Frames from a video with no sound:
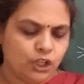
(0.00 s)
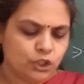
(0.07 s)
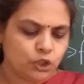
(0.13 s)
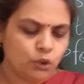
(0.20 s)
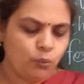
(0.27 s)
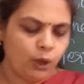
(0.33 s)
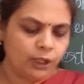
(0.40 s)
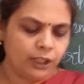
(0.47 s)

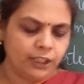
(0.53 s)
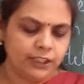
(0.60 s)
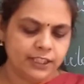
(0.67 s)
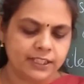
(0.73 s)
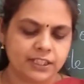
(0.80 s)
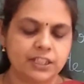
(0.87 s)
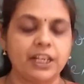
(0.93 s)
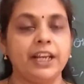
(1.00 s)
So what are
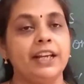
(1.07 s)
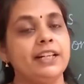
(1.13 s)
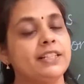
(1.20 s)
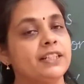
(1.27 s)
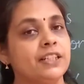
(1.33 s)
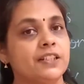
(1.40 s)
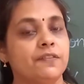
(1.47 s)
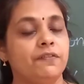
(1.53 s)
the
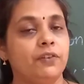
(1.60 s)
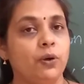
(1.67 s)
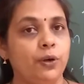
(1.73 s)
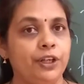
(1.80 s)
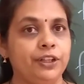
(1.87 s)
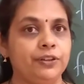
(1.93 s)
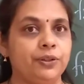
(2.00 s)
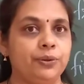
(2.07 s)
states it's
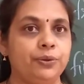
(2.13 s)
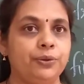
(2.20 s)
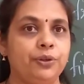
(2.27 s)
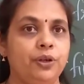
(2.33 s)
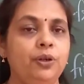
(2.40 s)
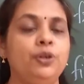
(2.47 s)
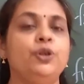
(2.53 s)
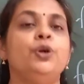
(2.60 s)
flowing through?
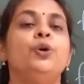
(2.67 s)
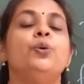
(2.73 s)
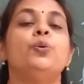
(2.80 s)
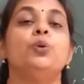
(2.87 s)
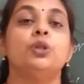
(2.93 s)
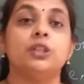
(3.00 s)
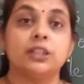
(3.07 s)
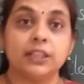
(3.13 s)
No,
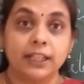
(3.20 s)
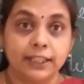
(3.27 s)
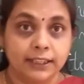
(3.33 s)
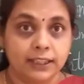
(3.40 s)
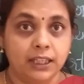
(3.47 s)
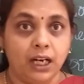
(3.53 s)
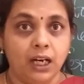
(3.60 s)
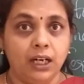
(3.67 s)

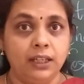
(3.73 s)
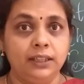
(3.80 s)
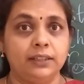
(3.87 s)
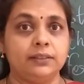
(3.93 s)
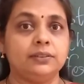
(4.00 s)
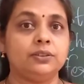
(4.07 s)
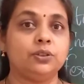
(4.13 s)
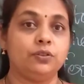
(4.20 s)

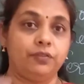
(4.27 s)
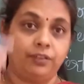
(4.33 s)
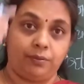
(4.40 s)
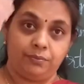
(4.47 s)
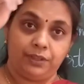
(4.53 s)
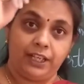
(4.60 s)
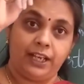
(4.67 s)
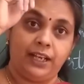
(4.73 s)
Uttarakhand. So
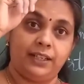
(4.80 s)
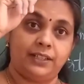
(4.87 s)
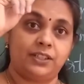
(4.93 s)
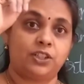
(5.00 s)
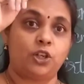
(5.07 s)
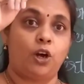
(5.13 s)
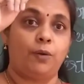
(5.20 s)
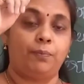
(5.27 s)
from
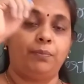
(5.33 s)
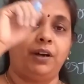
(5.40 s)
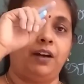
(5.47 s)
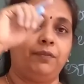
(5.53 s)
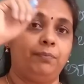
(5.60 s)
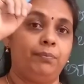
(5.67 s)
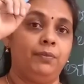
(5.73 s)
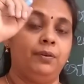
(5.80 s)
there stop
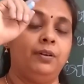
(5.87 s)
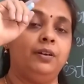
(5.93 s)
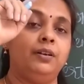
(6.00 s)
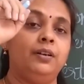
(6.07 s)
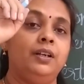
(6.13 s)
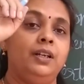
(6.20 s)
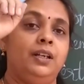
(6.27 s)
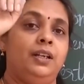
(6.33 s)
up
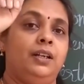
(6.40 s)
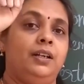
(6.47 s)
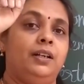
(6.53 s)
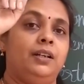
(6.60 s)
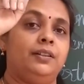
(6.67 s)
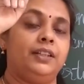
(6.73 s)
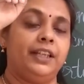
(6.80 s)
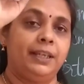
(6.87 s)

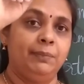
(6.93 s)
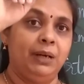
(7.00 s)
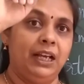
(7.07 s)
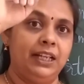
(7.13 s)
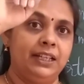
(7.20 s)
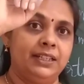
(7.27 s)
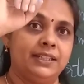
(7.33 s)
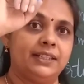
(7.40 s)
the
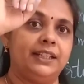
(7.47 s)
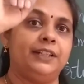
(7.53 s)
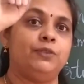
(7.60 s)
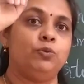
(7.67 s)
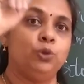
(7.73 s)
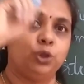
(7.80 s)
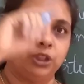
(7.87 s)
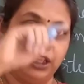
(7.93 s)
Himalayan
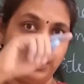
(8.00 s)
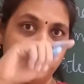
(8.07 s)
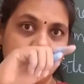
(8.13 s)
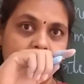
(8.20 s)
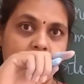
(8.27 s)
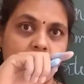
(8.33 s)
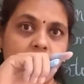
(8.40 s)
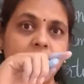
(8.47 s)
side.
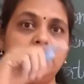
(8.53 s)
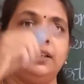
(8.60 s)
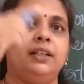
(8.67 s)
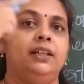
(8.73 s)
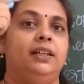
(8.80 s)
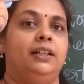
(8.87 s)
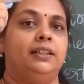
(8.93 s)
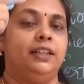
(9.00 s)
Uttarakhand,
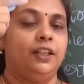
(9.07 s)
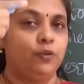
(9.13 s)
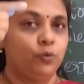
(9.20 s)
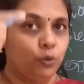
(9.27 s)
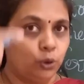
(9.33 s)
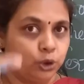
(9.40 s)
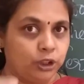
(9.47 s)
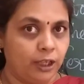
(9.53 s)

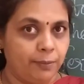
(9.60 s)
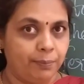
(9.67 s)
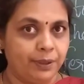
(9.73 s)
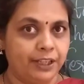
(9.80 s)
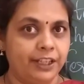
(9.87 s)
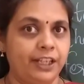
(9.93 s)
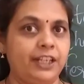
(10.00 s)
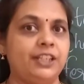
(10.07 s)
then Uttar
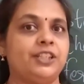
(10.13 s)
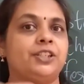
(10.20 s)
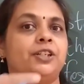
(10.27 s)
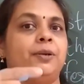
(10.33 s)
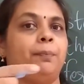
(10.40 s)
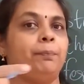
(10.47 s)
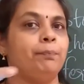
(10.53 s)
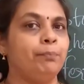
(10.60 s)
Pradesh,
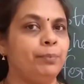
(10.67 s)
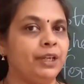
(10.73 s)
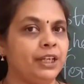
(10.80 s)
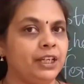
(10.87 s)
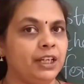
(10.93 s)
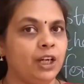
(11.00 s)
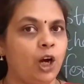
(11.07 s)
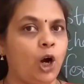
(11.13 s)

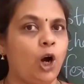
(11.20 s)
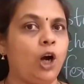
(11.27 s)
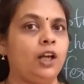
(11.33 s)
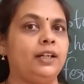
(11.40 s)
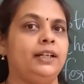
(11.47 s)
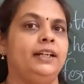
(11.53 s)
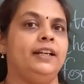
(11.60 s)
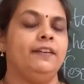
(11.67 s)

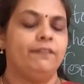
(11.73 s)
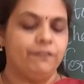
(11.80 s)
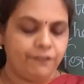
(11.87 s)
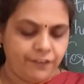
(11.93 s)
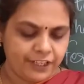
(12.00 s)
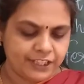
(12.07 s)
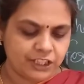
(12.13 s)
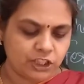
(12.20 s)
Bihar,
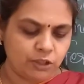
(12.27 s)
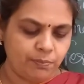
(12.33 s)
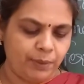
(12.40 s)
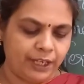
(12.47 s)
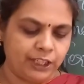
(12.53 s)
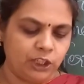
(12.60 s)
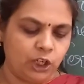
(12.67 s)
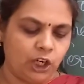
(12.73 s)
West
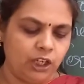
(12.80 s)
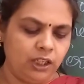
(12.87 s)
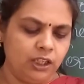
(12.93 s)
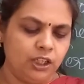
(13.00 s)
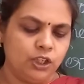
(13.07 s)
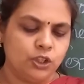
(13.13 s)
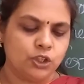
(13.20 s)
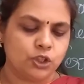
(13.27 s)

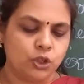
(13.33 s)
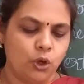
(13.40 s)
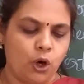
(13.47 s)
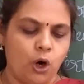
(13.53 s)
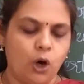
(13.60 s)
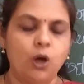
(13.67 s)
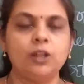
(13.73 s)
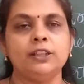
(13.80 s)
Bengal. So
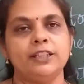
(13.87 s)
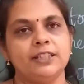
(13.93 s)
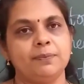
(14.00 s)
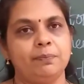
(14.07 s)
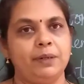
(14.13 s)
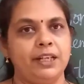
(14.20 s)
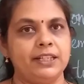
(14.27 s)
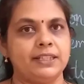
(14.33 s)
all these
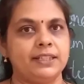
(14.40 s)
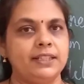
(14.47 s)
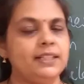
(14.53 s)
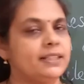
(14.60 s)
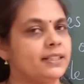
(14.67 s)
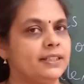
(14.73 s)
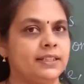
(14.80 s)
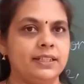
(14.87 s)

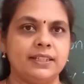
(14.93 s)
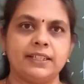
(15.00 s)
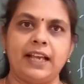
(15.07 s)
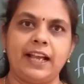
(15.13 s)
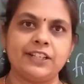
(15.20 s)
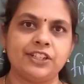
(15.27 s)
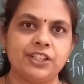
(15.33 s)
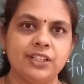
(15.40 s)
places, these
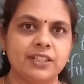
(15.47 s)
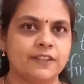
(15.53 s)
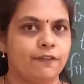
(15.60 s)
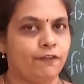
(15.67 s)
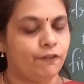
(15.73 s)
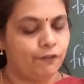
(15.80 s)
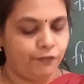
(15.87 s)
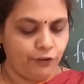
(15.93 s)
Ganges
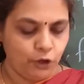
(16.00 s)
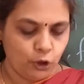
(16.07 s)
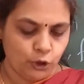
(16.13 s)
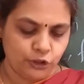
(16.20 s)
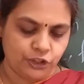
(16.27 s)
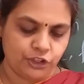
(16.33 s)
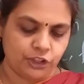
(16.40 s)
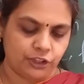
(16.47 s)

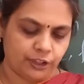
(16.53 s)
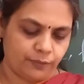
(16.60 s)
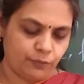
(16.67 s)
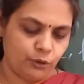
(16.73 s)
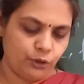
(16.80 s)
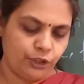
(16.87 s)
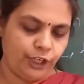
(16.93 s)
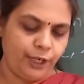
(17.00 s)
flow, children.
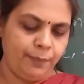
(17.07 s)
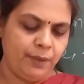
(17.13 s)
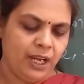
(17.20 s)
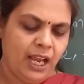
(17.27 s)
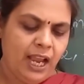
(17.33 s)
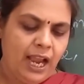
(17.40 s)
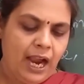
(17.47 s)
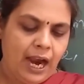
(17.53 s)

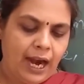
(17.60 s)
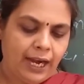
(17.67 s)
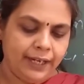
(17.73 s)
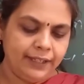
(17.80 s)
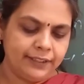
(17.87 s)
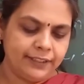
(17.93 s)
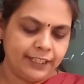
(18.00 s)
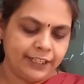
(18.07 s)
Okay.
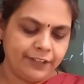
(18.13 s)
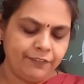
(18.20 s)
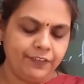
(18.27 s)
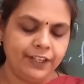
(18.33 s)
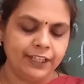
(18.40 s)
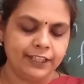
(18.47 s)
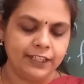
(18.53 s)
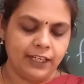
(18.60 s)
And the
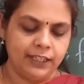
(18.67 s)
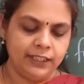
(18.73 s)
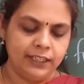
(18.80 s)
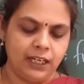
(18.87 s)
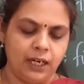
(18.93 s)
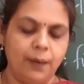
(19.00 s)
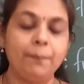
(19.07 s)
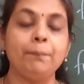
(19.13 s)
river
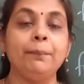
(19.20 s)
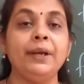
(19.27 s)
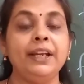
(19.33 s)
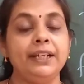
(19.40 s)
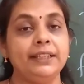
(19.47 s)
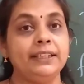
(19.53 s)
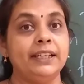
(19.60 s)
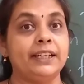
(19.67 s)
Ganga
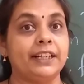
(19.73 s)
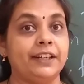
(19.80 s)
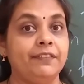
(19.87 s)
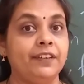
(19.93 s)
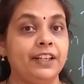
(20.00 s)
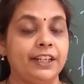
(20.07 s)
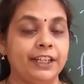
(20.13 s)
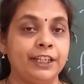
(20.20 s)
meet the
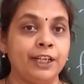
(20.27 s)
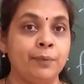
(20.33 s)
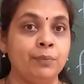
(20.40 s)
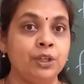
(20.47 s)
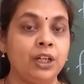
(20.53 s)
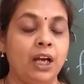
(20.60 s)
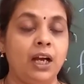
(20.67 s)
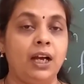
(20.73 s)
river
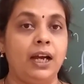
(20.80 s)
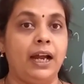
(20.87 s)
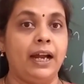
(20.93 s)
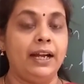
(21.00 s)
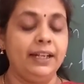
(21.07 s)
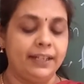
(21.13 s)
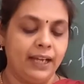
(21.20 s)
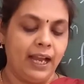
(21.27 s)
Yamuna
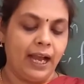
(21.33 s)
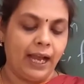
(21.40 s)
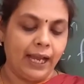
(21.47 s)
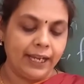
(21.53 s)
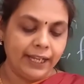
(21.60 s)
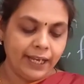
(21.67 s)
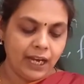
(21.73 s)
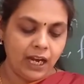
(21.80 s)
at
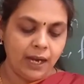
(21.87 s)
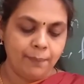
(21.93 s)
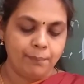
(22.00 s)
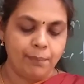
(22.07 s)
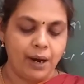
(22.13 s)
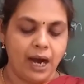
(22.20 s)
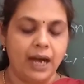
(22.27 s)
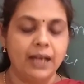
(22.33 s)

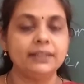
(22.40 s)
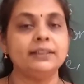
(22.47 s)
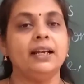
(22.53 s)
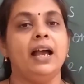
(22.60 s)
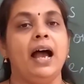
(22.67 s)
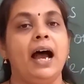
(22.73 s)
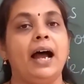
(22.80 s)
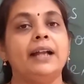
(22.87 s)
Allahabad,
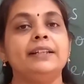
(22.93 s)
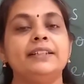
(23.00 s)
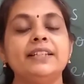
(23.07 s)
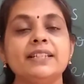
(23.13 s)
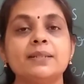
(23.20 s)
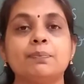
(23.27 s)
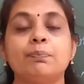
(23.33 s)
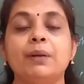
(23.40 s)
and
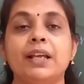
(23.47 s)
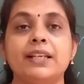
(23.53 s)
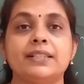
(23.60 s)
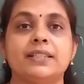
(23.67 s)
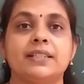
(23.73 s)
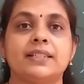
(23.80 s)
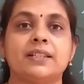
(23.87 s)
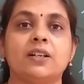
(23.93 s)
this
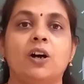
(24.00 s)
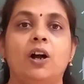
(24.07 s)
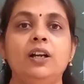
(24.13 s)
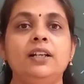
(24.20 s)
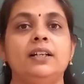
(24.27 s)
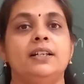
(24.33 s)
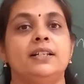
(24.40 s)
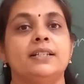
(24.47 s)
place is
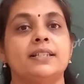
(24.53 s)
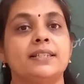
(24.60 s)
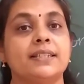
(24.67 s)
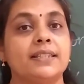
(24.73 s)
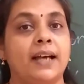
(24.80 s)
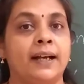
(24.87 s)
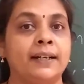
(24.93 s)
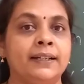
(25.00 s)
called
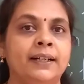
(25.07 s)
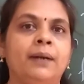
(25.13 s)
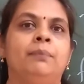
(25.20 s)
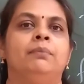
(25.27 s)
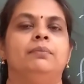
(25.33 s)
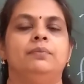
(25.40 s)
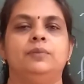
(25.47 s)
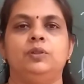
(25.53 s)

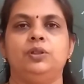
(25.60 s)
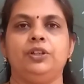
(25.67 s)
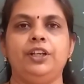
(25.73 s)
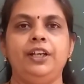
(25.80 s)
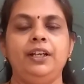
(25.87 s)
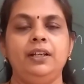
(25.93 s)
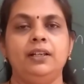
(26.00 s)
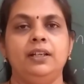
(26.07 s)
Sangam.
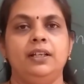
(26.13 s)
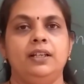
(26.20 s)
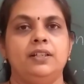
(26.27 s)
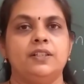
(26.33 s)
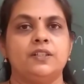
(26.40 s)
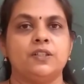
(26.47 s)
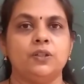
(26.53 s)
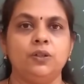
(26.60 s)
Okay.
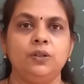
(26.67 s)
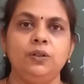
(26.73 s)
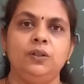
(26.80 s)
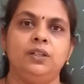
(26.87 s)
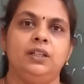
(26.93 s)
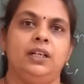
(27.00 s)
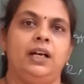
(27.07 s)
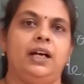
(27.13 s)

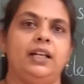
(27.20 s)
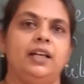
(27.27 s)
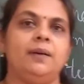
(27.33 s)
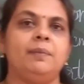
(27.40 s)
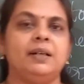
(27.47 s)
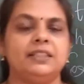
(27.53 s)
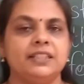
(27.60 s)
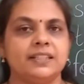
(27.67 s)
So
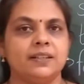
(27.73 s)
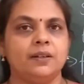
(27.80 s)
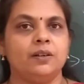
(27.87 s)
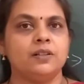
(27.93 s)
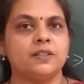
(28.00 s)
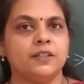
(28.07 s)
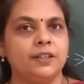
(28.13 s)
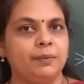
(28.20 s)
Allahabad is
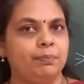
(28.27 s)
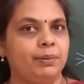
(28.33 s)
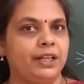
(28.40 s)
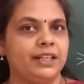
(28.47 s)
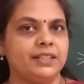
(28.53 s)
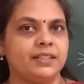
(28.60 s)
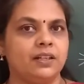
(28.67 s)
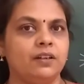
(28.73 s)
also a
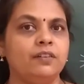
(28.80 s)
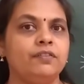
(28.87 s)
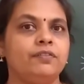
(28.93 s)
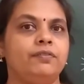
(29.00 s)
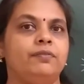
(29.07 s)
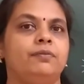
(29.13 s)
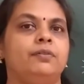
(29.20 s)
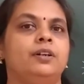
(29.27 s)
place of
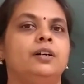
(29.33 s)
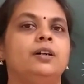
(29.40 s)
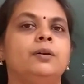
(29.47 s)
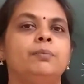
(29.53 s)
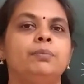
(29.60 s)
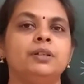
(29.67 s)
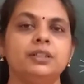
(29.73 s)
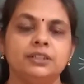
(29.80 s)

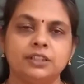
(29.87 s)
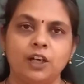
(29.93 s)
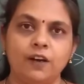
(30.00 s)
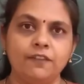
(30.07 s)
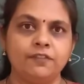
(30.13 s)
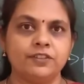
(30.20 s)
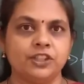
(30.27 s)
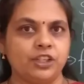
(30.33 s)
birth
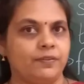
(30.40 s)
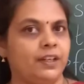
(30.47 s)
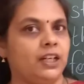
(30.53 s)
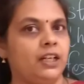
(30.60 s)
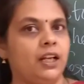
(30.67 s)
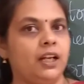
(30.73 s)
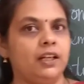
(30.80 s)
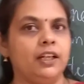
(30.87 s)
of
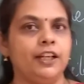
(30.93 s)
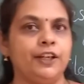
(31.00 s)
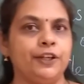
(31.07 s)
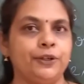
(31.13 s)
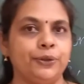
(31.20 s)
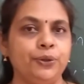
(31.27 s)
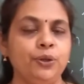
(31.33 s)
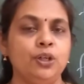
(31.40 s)
Jawaharlal
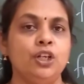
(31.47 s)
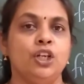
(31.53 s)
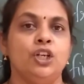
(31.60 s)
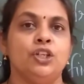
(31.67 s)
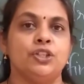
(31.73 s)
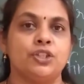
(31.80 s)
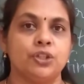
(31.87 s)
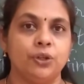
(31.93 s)
Nehru.
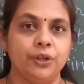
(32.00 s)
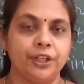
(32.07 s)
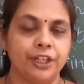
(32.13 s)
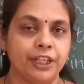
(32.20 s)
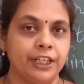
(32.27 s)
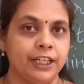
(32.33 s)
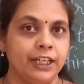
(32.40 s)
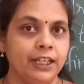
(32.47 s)

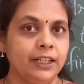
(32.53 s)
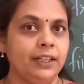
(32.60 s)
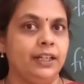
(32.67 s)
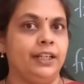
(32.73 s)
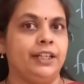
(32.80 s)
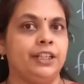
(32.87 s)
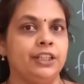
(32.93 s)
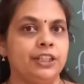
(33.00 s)
So
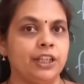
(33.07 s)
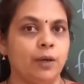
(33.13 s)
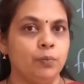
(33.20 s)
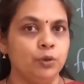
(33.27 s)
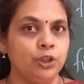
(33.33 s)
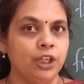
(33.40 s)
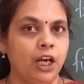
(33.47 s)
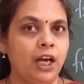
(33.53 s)
here
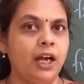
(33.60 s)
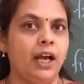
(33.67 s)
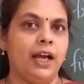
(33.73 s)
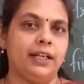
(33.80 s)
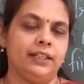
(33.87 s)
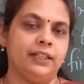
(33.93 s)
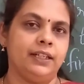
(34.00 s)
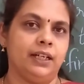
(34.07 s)

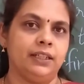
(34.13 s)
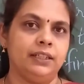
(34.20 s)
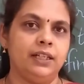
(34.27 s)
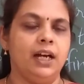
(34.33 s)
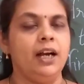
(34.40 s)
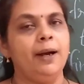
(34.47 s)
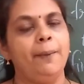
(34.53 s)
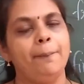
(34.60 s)
Yamuna and
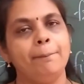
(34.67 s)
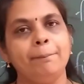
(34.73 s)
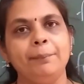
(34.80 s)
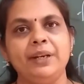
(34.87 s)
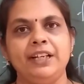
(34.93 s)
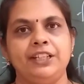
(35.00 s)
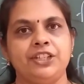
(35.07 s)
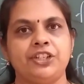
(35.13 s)
Ganga
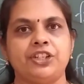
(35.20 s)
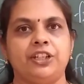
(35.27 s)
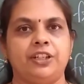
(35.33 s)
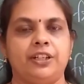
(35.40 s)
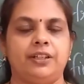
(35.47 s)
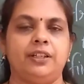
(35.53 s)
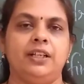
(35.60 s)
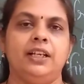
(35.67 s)
meet,
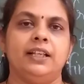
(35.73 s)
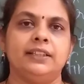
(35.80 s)
children.